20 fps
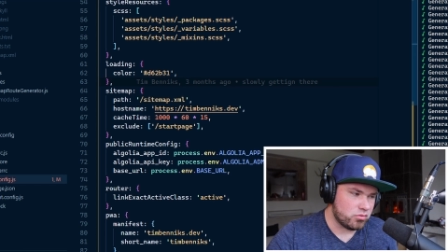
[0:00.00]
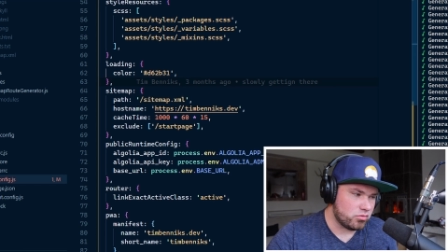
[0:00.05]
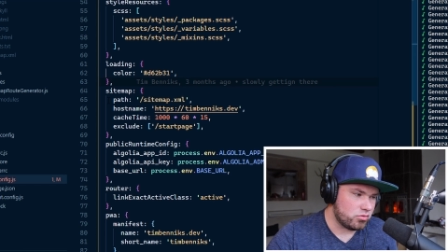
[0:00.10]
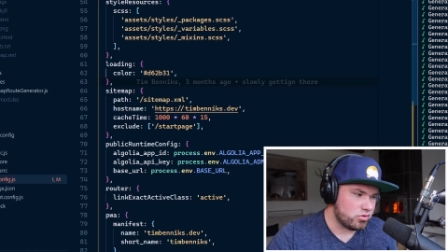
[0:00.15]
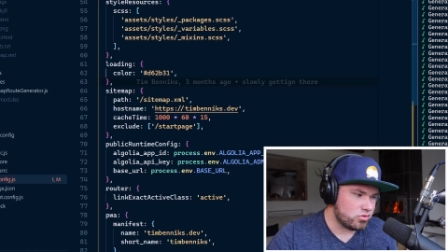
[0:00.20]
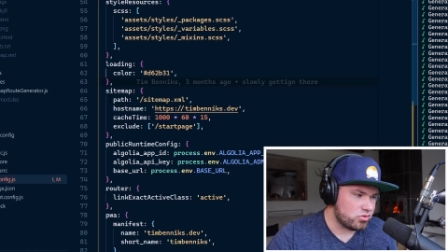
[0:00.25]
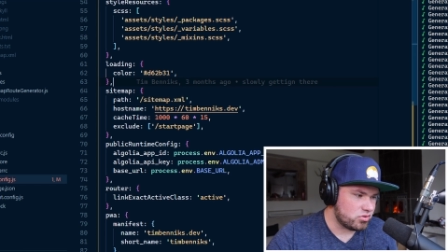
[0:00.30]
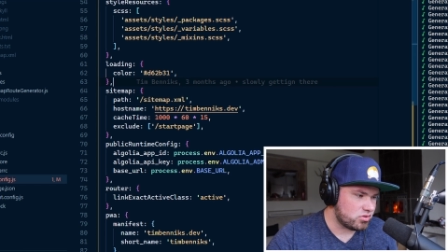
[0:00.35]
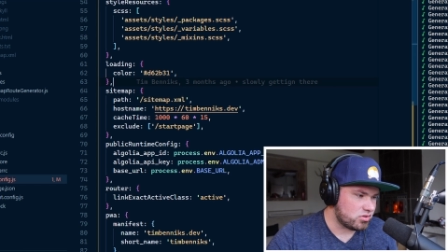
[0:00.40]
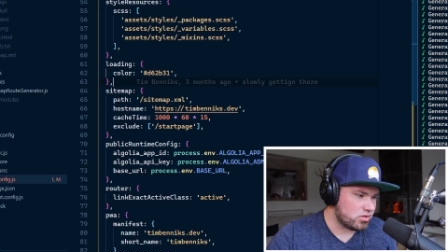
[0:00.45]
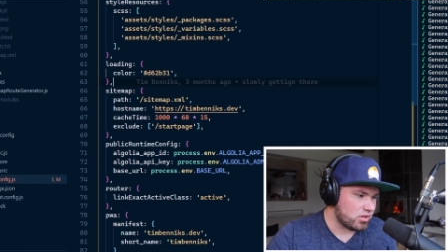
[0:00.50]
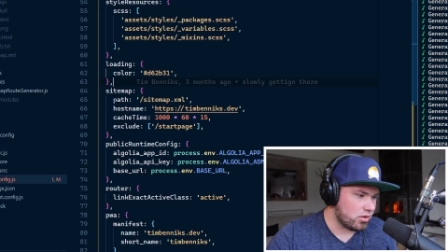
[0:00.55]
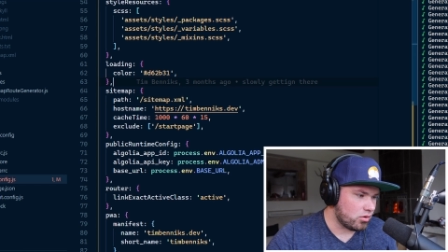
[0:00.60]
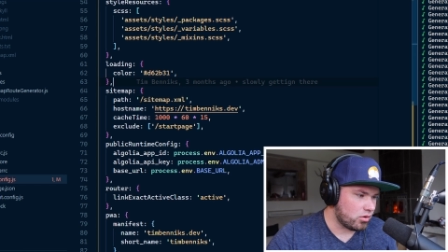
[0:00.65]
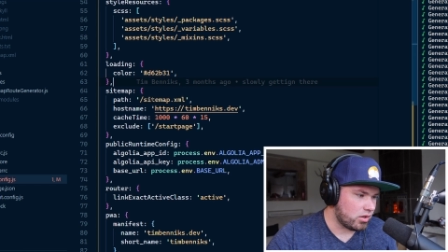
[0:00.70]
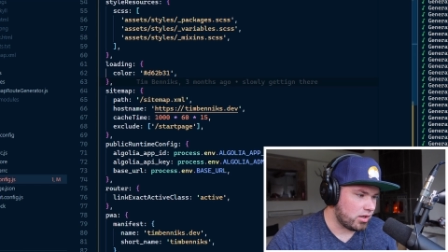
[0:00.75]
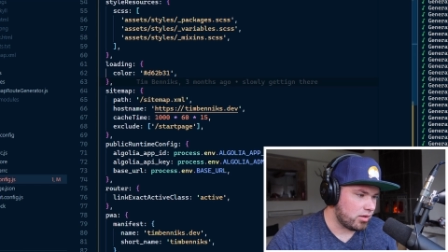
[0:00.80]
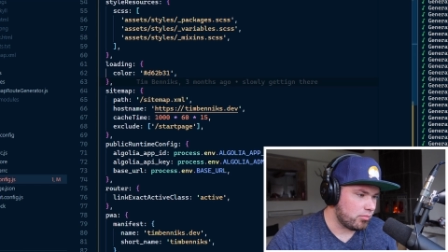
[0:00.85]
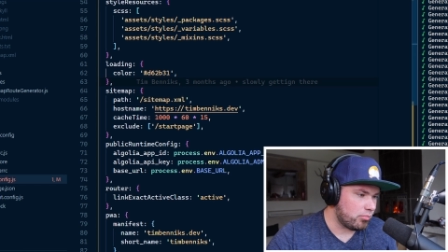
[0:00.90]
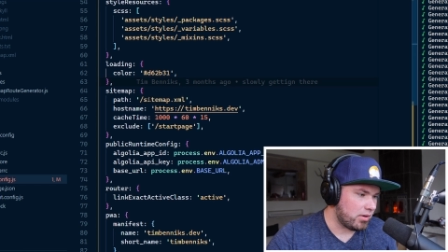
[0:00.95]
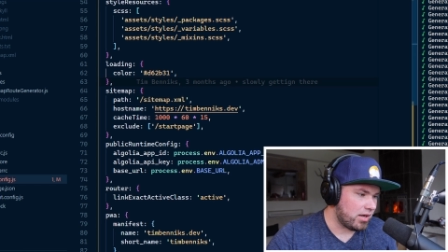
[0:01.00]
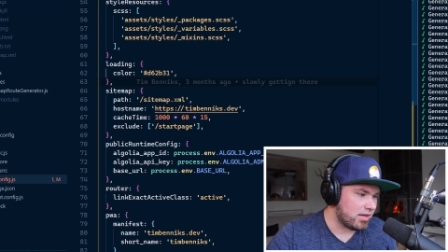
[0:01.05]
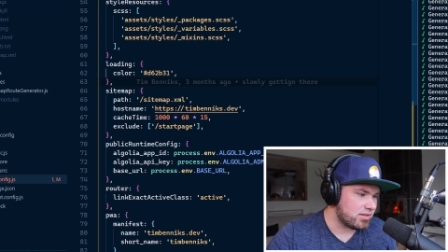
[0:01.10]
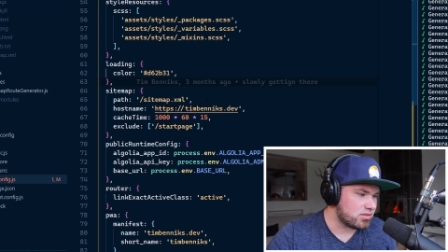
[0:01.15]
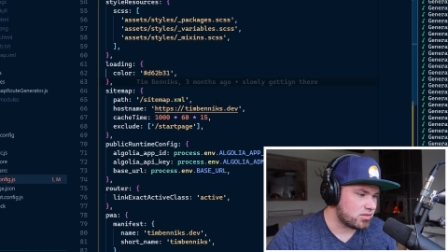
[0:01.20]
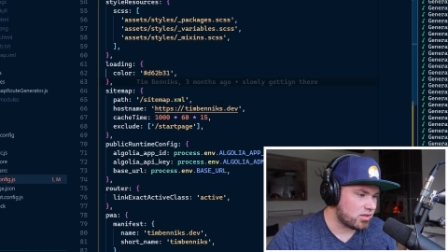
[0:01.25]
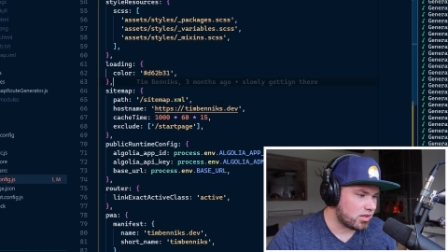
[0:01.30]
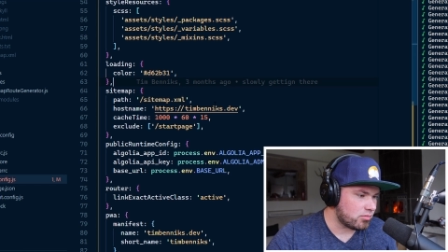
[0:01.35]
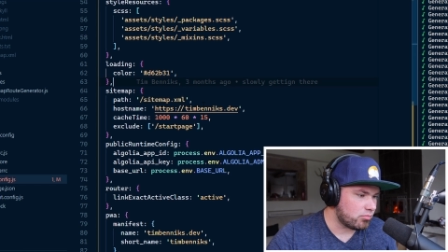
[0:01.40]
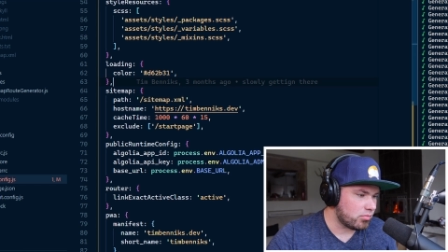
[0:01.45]
You just say, okay, path
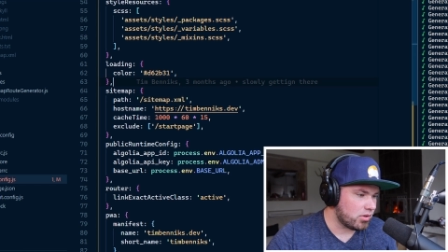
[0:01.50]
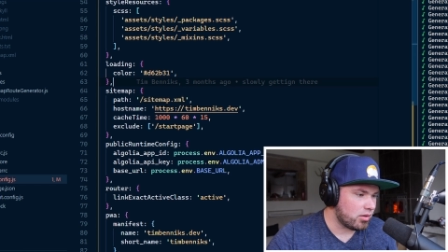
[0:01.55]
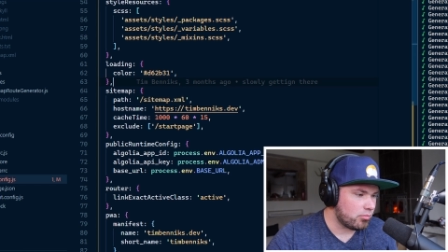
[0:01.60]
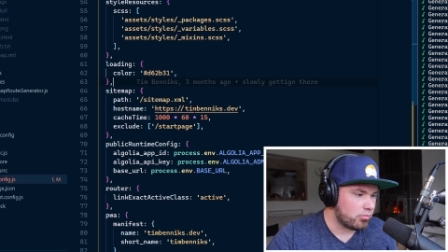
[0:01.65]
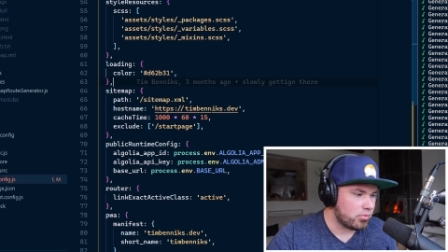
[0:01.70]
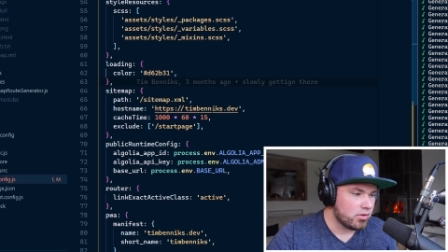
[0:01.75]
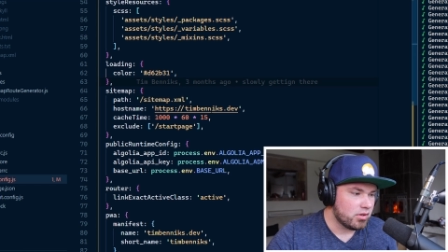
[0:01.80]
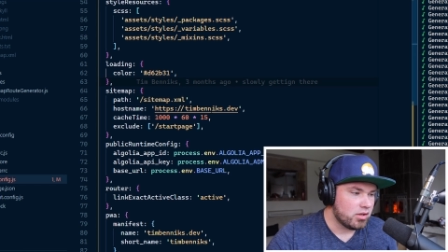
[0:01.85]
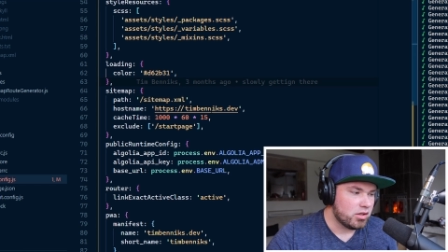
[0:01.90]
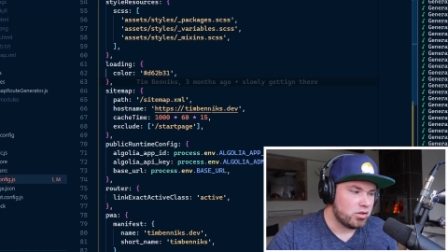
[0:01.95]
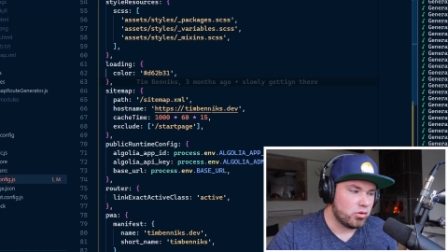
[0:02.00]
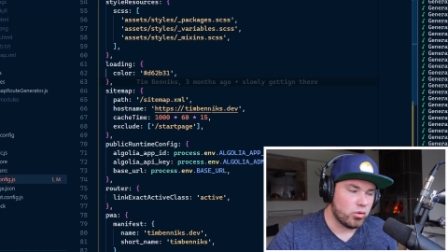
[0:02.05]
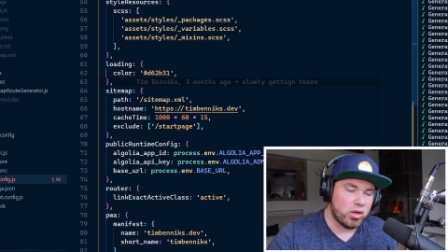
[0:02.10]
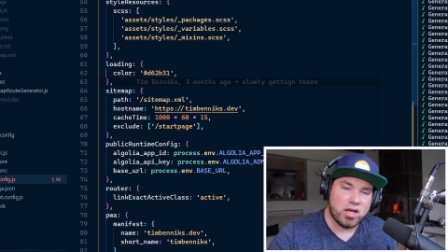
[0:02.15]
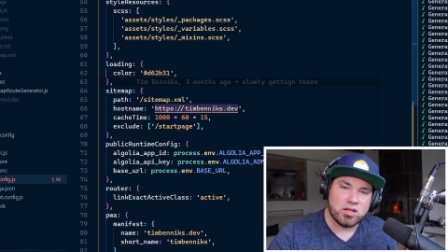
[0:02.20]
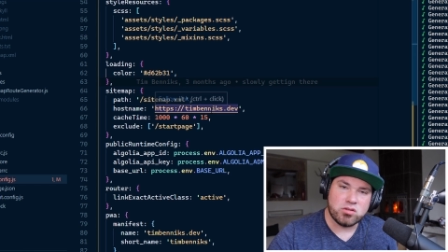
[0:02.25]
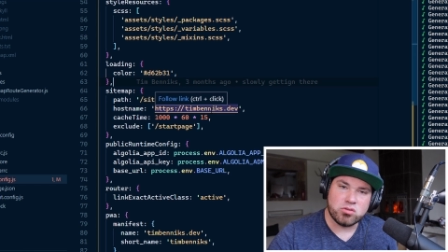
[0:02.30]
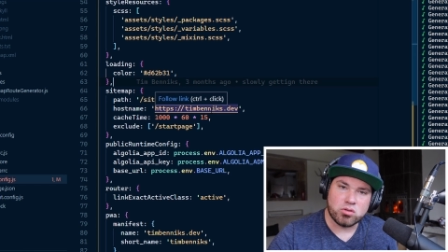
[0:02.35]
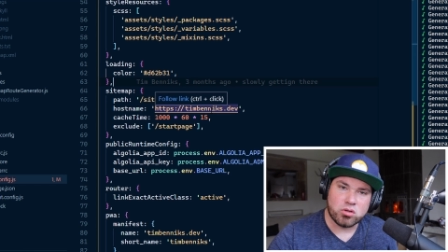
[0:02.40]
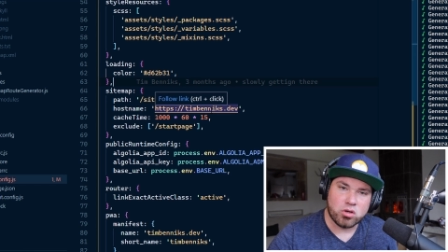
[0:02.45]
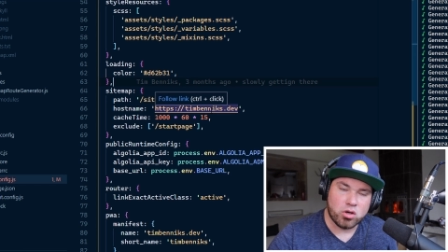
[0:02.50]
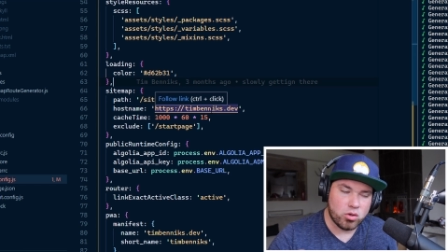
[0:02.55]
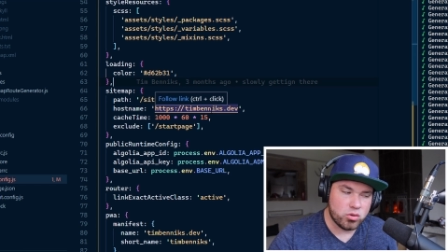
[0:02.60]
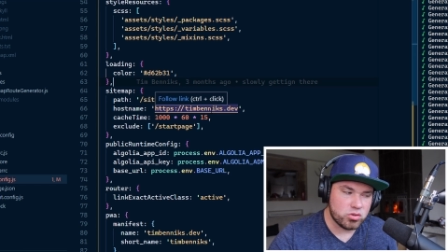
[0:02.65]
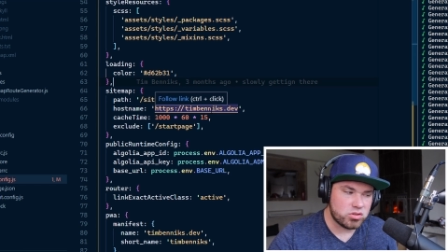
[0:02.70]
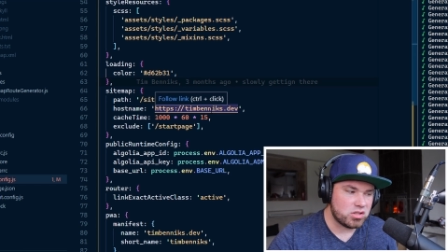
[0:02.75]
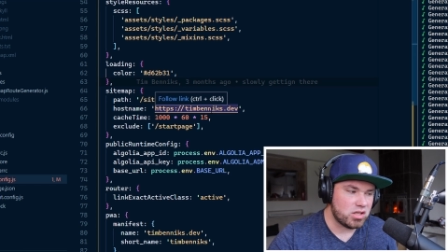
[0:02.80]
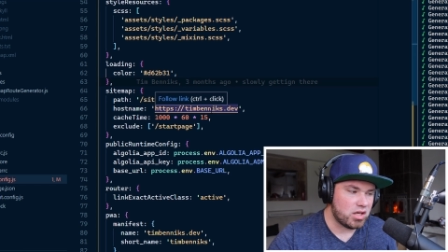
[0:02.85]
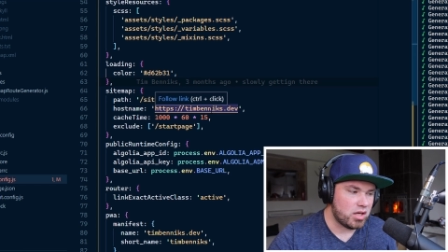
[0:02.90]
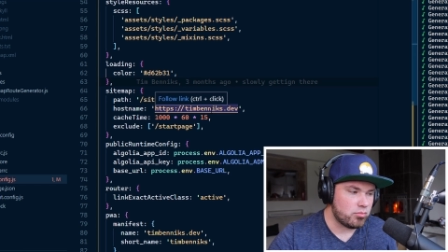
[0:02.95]
sitemap, you add your
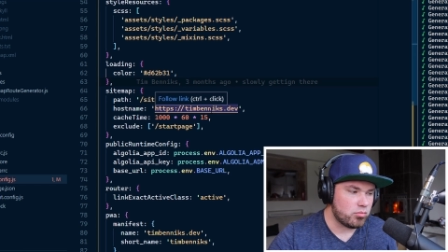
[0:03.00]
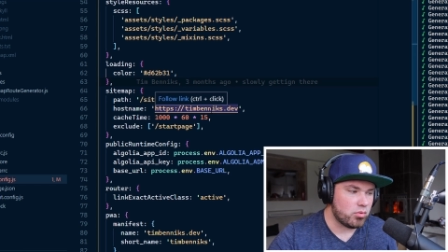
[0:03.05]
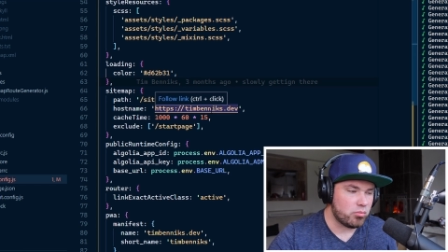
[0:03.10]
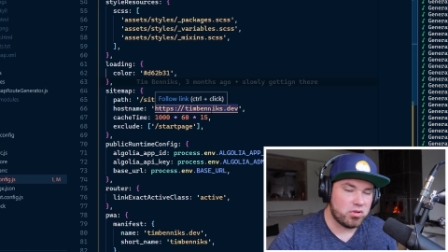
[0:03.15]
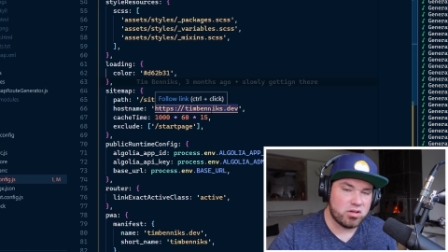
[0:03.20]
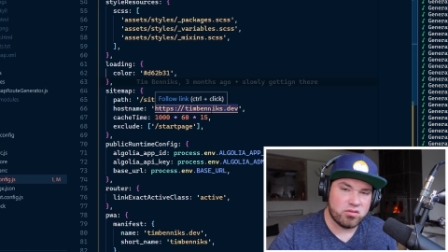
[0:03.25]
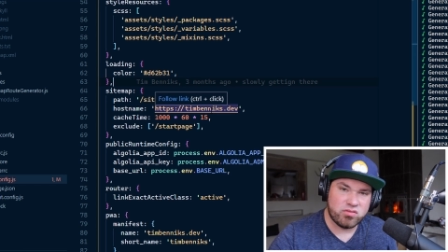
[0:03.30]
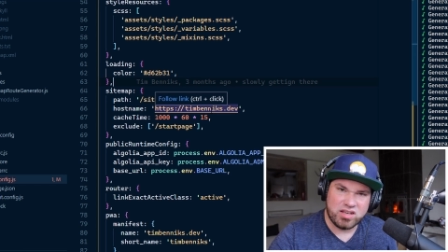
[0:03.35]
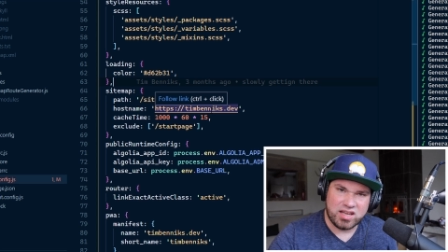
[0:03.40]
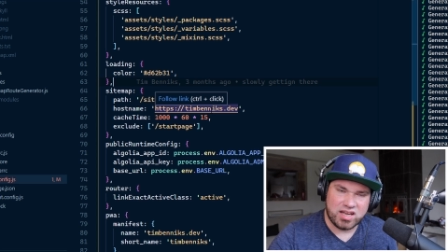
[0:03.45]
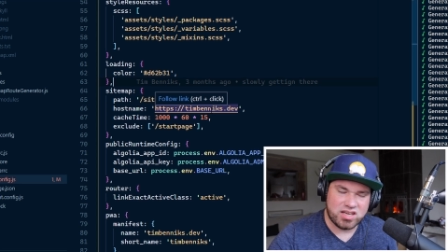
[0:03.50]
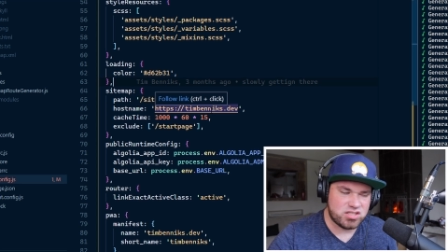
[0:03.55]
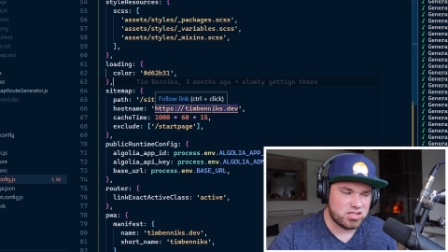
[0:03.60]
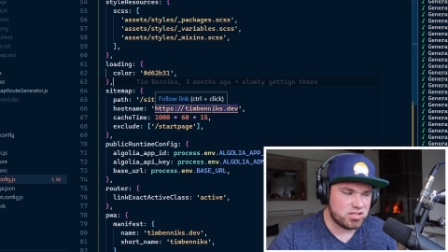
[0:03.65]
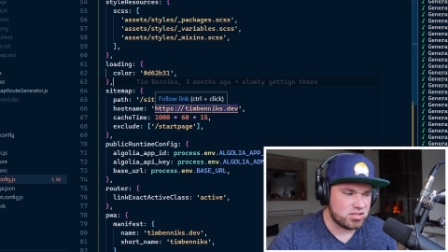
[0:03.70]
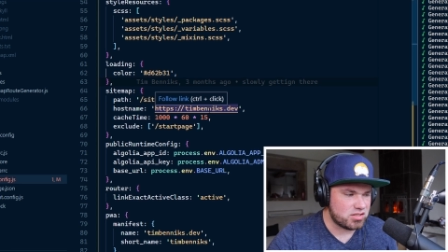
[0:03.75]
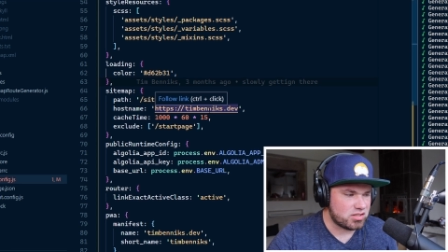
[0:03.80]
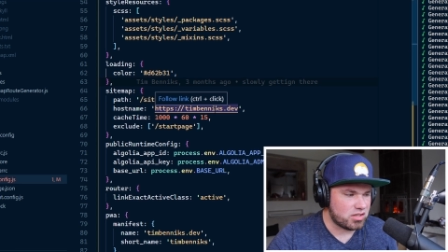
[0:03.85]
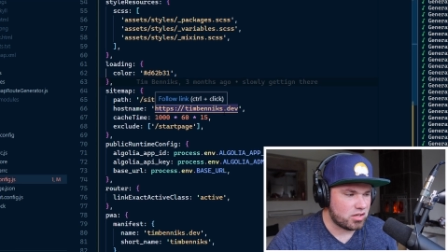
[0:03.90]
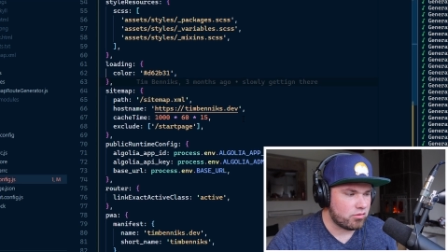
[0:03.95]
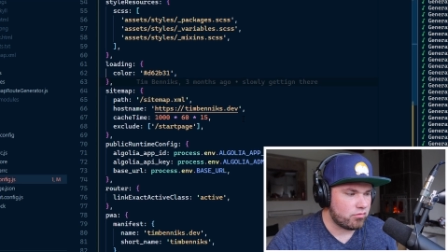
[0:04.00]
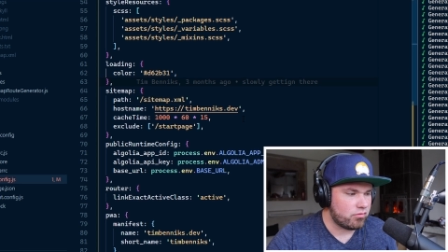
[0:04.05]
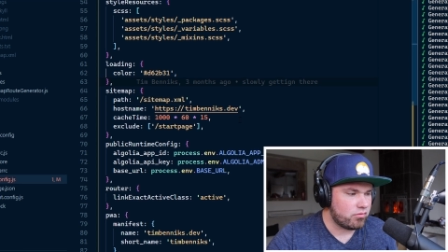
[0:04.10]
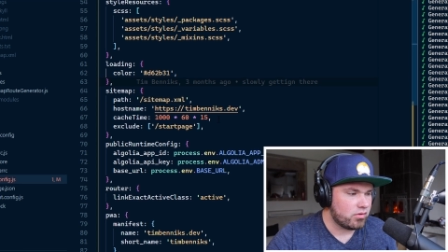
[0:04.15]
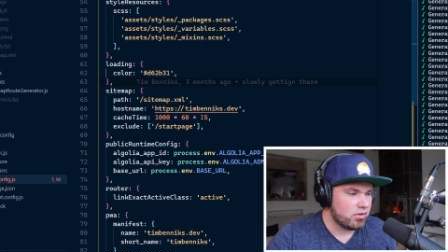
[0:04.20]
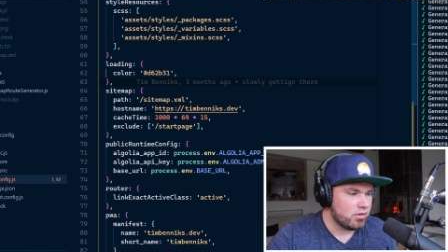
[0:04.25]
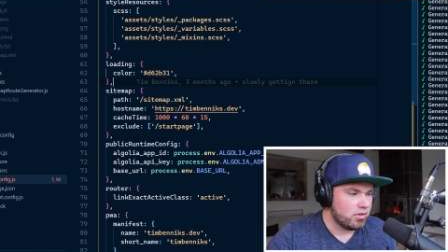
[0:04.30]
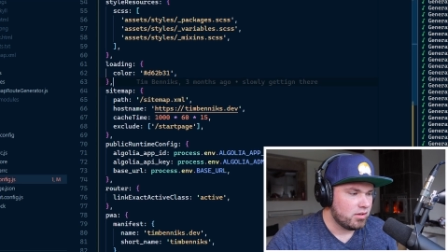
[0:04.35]
host name, a bit of caching stuff.